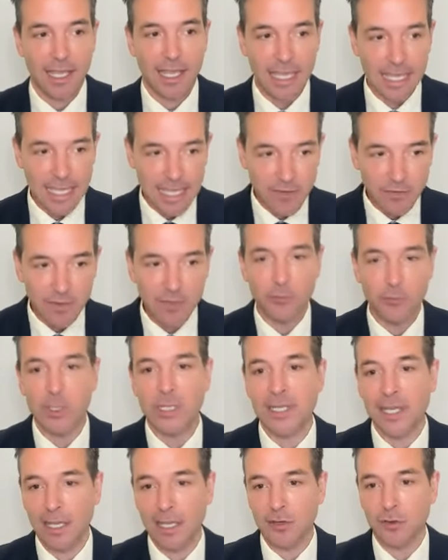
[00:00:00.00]
even if we
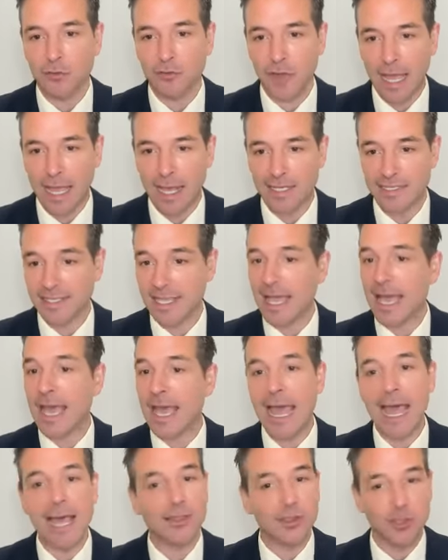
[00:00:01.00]
take your facts
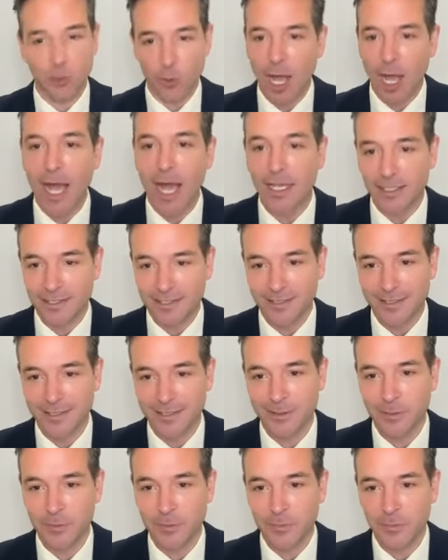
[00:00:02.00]
at their highest,
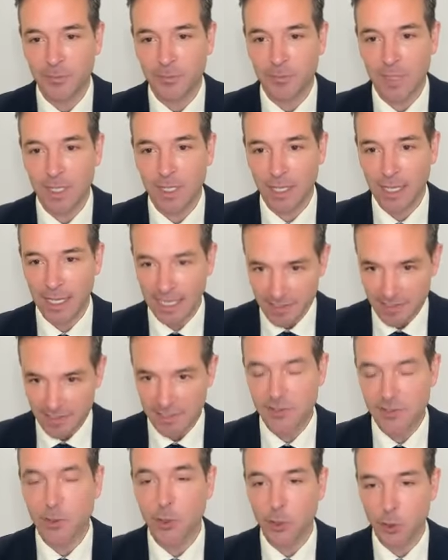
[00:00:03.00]
is
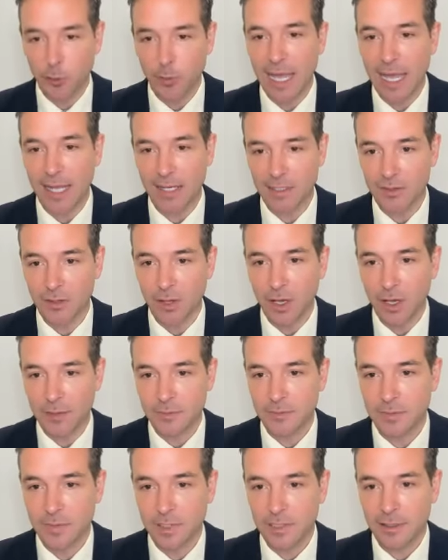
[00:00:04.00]
this good or bad in law?
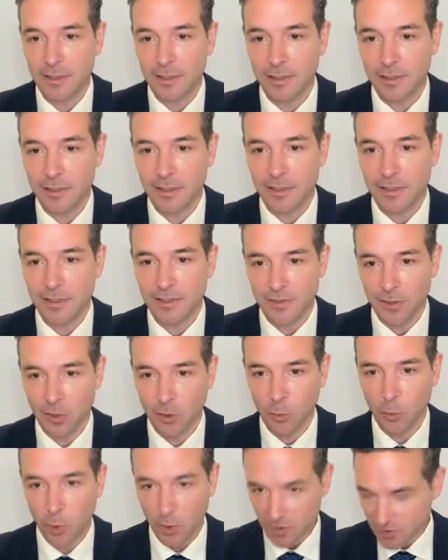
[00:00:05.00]
So
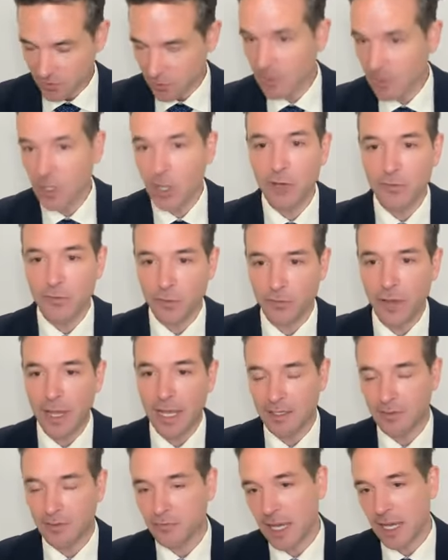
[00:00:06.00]
we're assuming all of your
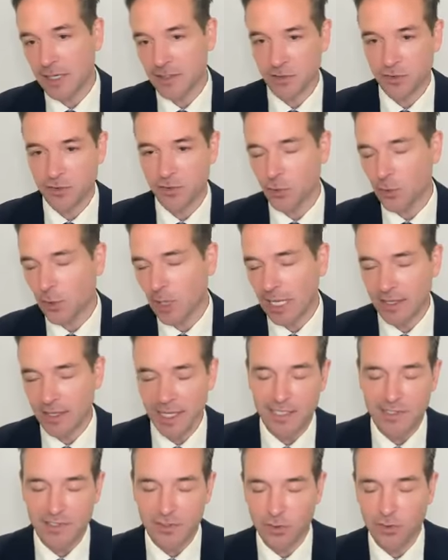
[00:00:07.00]
facts are true, and
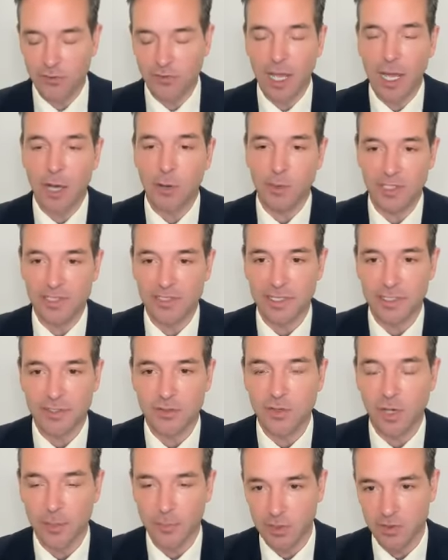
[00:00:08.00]
that's sort of how we see
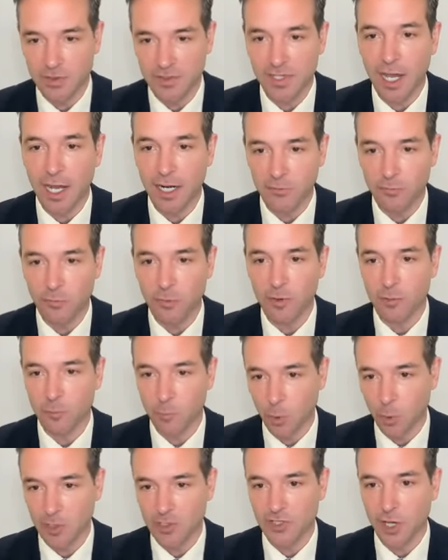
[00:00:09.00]
tribunals kind of
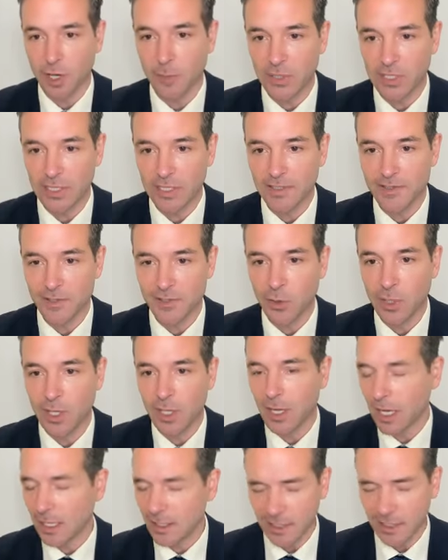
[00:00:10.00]
workshopping it. So
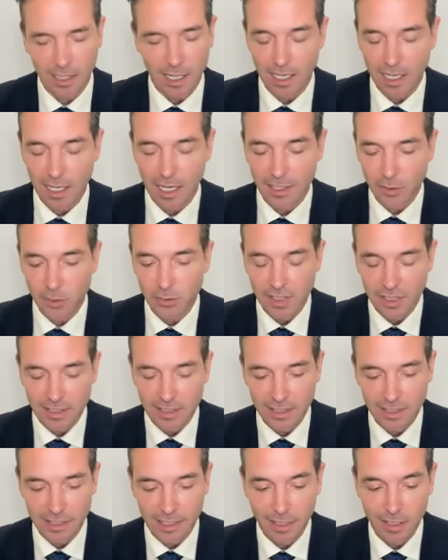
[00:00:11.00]
I don't think
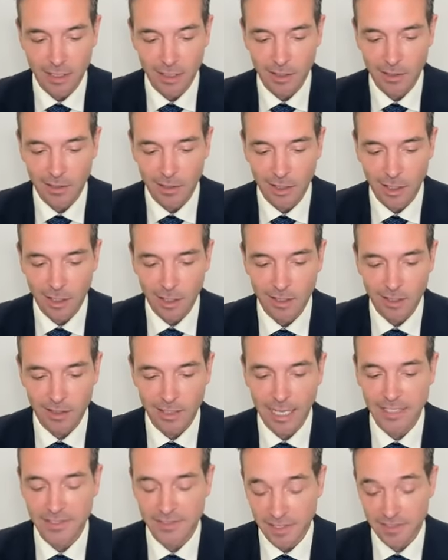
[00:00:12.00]
that
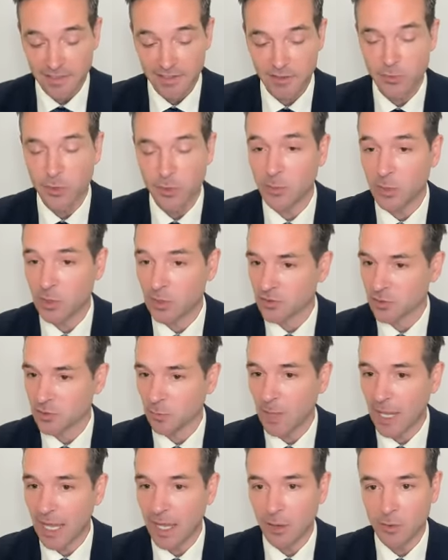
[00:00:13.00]
SIAC tribunals are
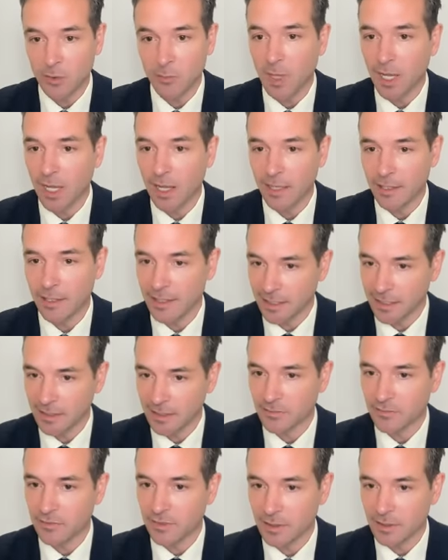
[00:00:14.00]
bound by any
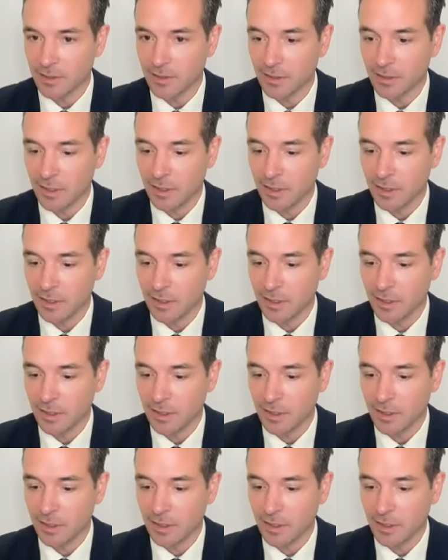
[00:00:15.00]
of the